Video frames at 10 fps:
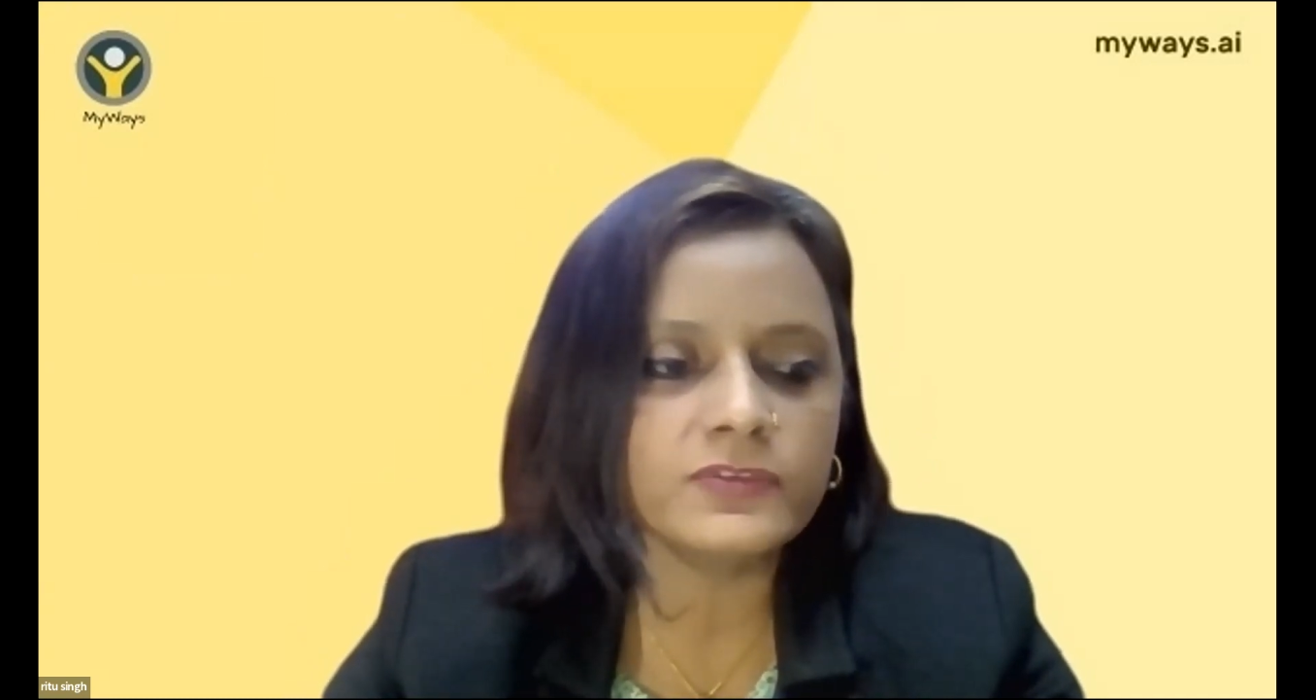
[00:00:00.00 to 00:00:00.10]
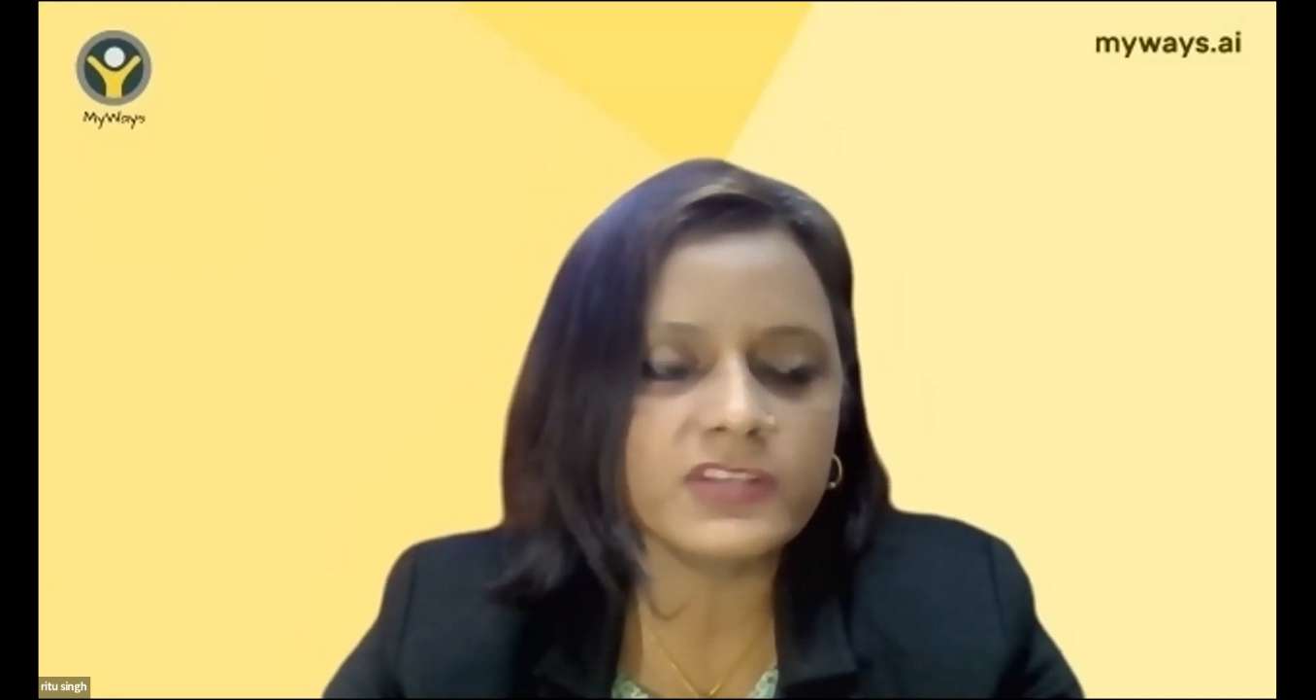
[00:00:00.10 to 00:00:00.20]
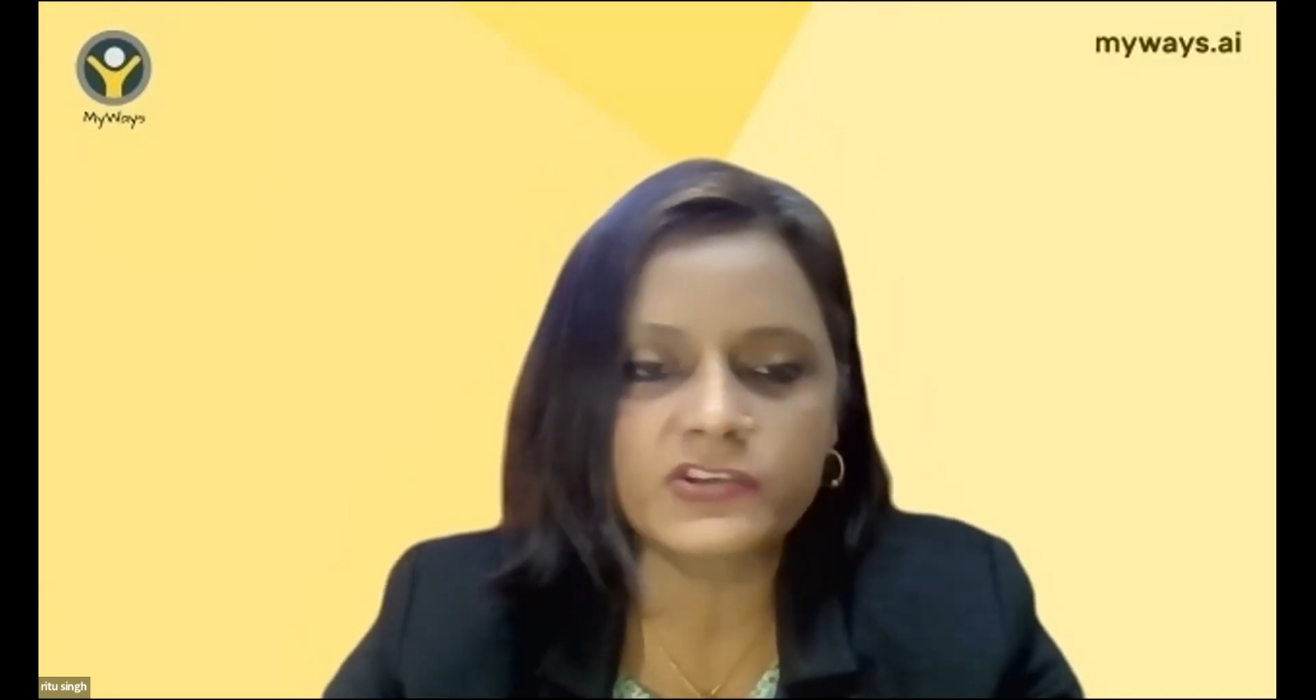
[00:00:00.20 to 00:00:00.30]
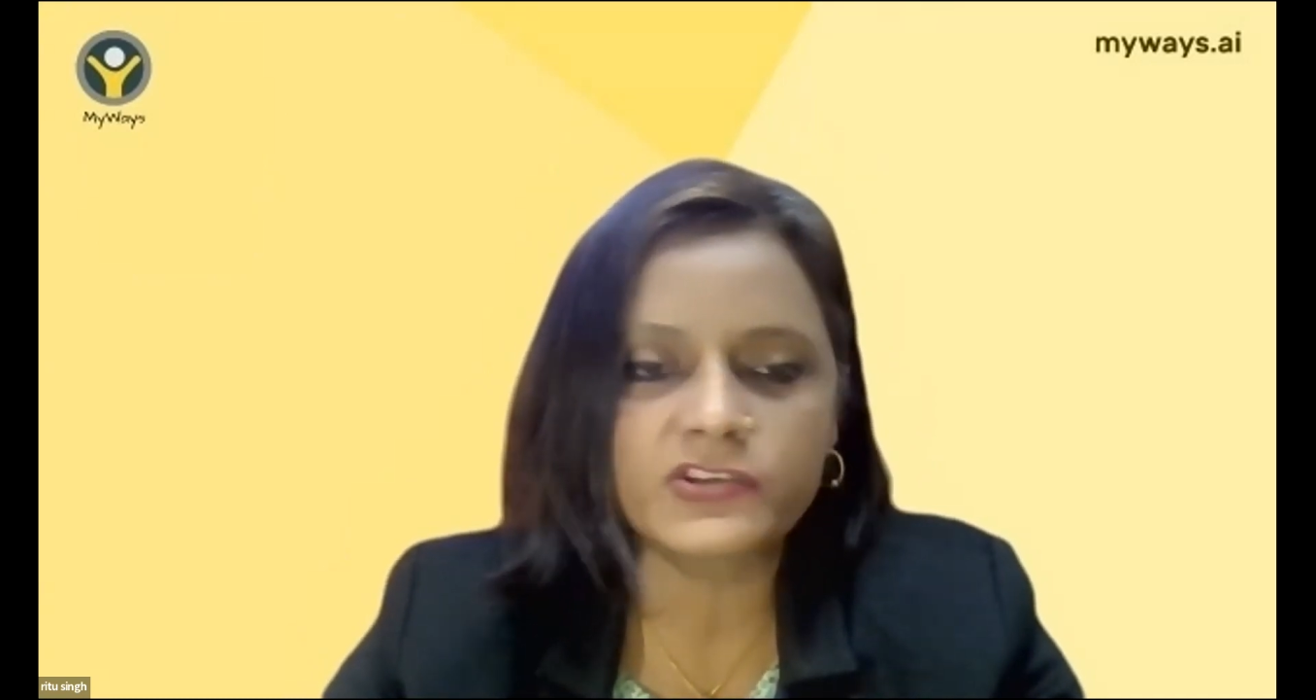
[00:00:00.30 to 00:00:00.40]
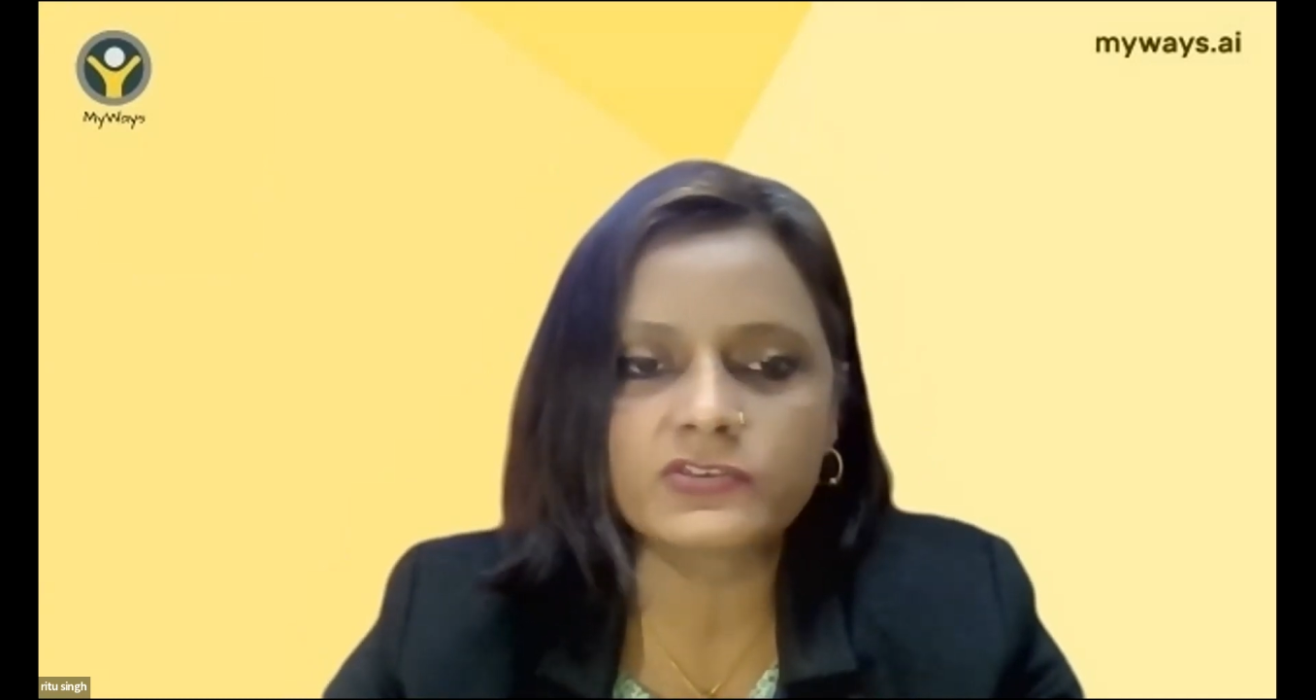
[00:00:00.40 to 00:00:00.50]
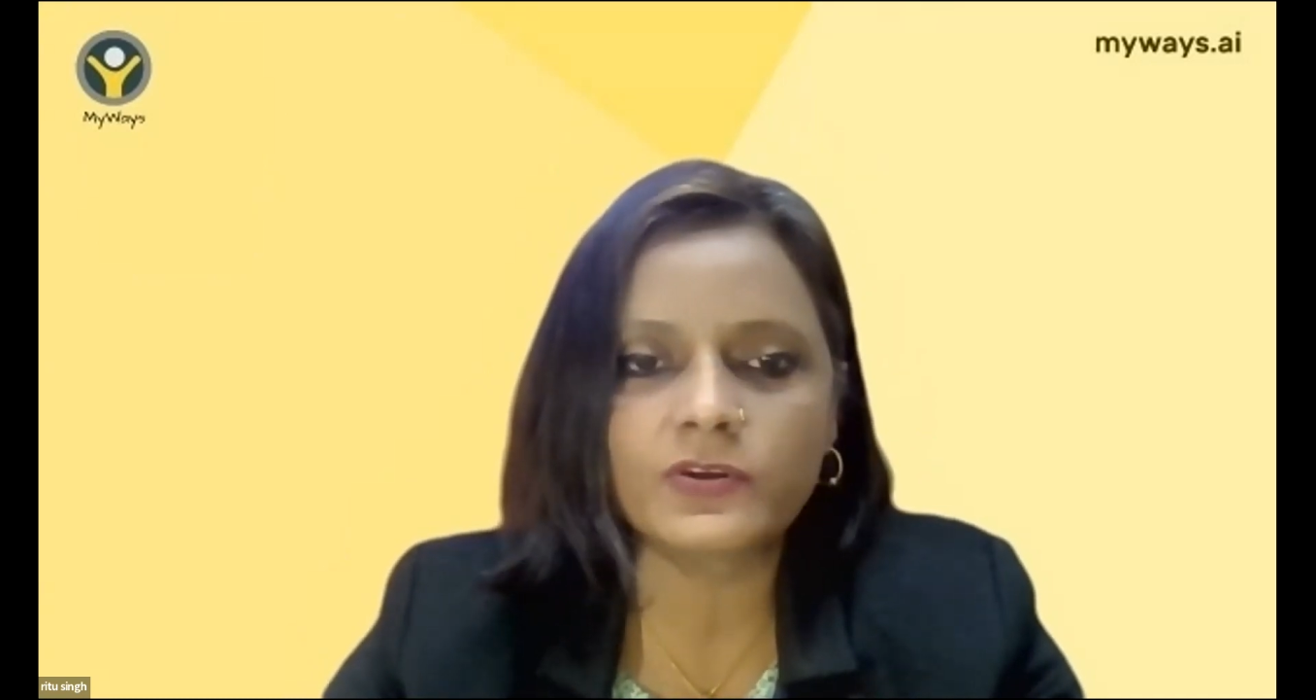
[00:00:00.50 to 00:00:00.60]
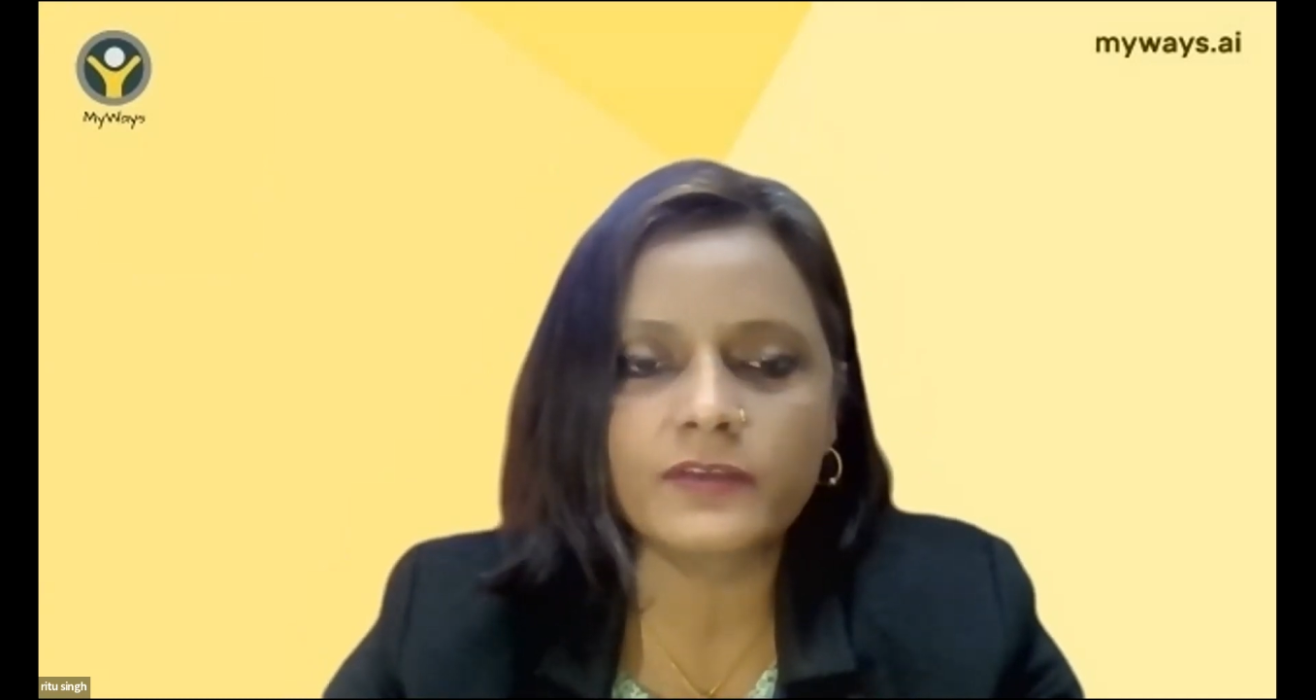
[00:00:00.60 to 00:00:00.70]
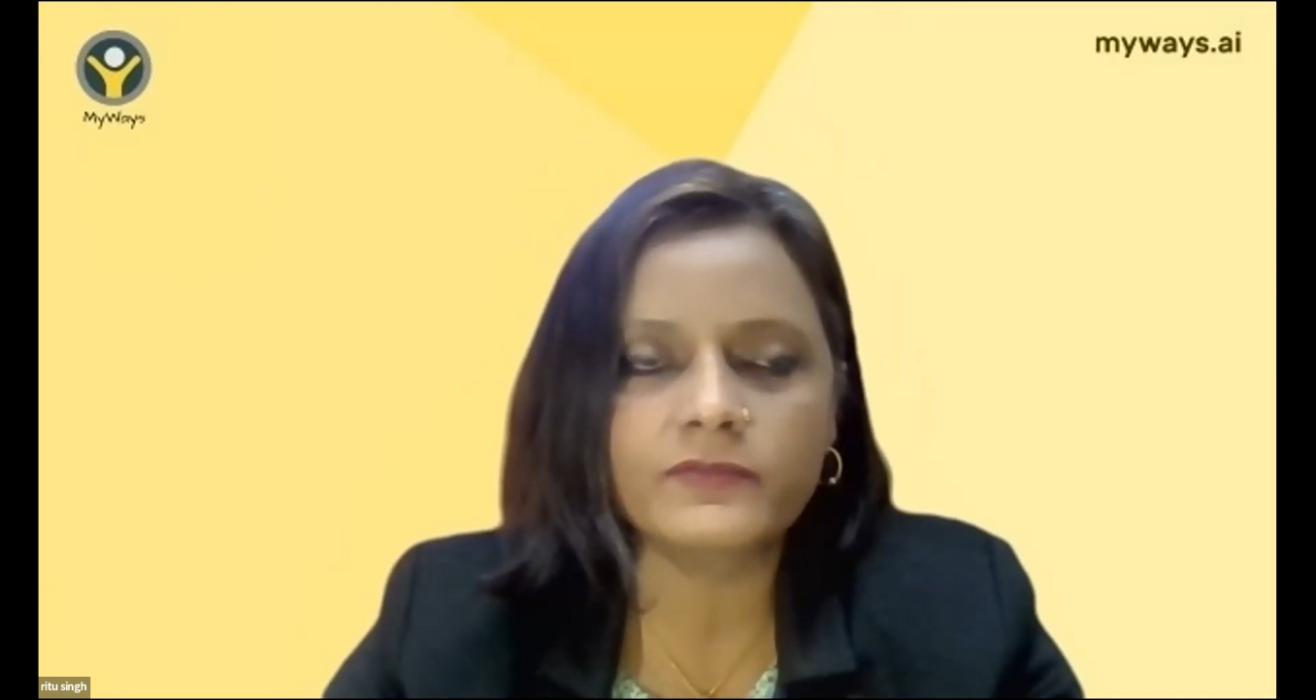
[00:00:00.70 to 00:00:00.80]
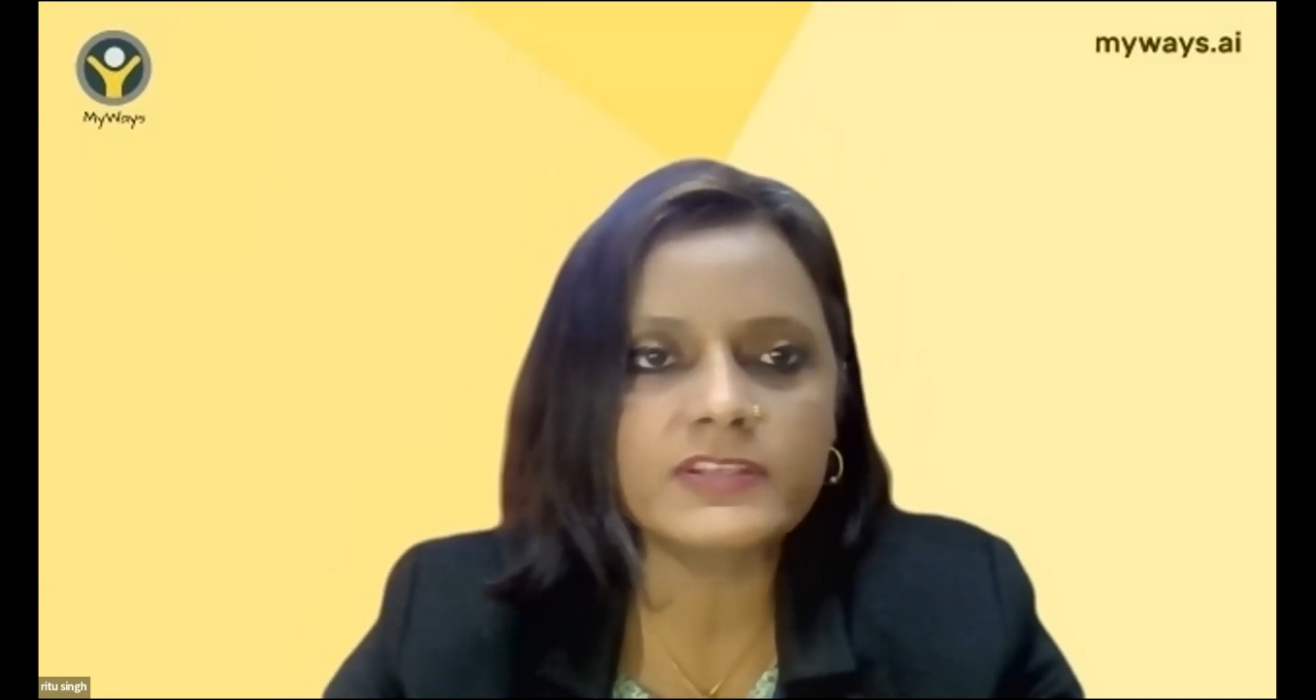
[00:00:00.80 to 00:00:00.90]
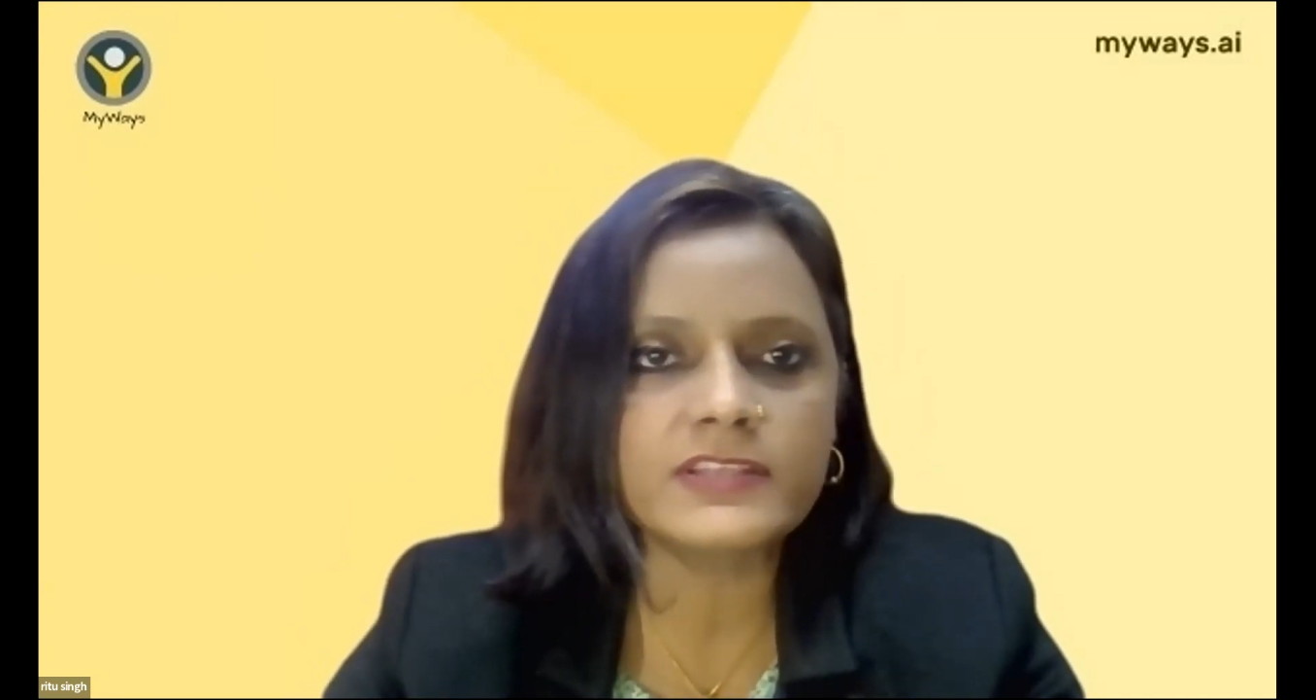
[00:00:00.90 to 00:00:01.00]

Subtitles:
session on every